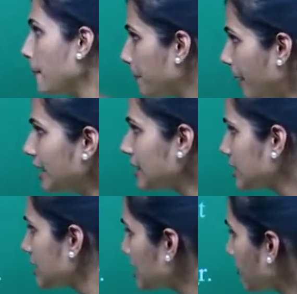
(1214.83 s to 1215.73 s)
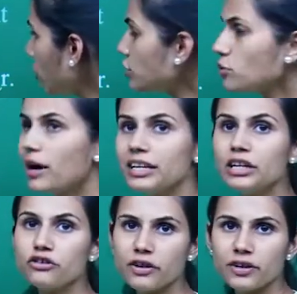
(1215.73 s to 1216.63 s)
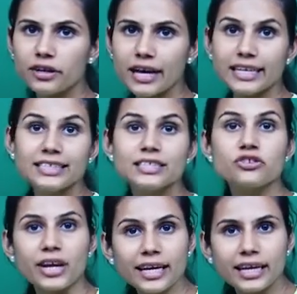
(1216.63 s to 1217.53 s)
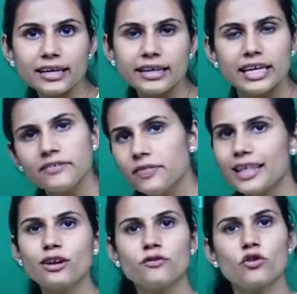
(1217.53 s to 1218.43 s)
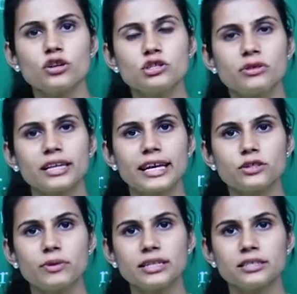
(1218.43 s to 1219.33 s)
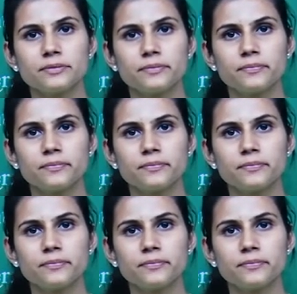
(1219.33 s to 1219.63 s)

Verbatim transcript: But suppose you are in a river and it is raining, even then of course you can get wet,